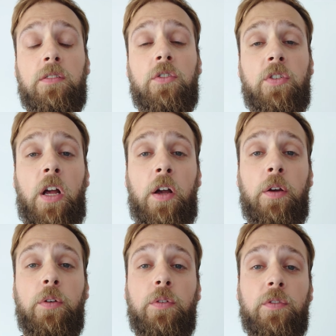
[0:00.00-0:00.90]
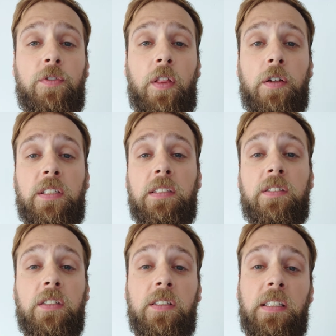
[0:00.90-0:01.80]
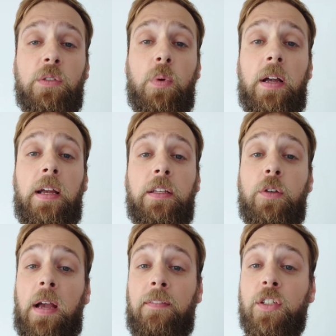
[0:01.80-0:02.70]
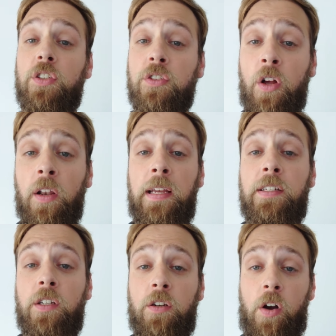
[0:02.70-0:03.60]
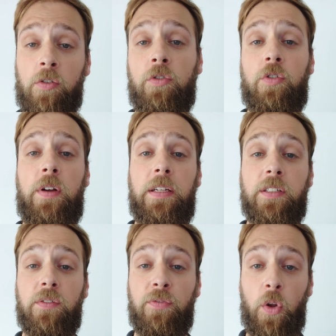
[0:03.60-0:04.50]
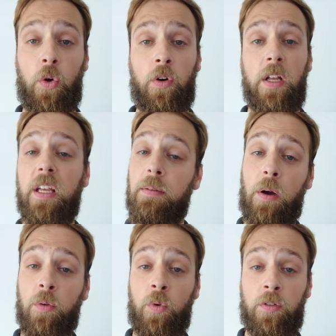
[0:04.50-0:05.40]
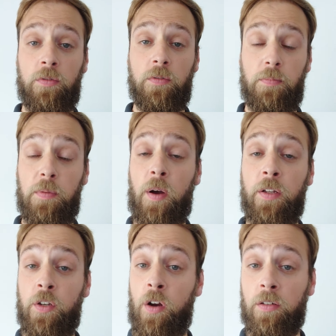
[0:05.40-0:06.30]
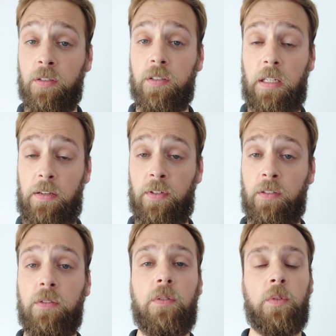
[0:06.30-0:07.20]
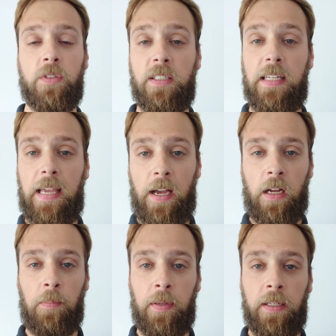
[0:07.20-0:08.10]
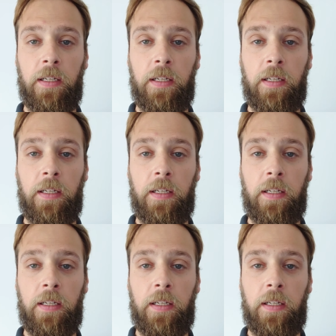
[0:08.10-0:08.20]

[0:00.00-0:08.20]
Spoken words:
So for those instances where you have a solid concrete floor, you might not even want to dig it up.